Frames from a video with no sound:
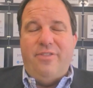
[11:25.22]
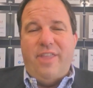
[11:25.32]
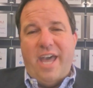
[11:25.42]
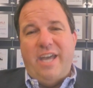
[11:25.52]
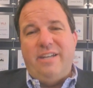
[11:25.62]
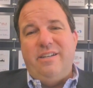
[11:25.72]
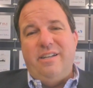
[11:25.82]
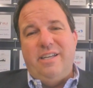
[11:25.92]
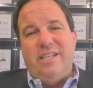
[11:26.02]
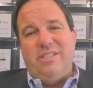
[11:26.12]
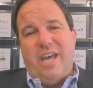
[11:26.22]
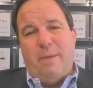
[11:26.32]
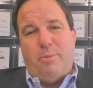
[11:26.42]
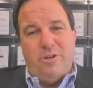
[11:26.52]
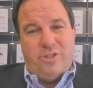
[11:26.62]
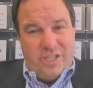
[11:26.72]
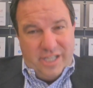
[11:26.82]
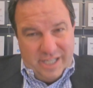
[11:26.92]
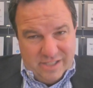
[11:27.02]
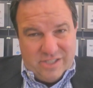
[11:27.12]
And then, is that
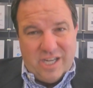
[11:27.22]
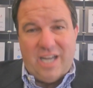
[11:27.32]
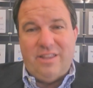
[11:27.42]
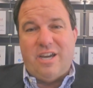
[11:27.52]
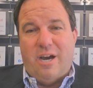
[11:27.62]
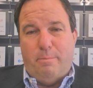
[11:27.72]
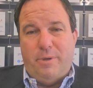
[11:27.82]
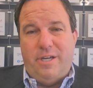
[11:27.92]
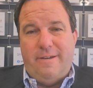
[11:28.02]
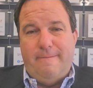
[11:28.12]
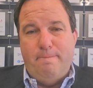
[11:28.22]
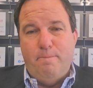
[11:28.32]
person inside the company?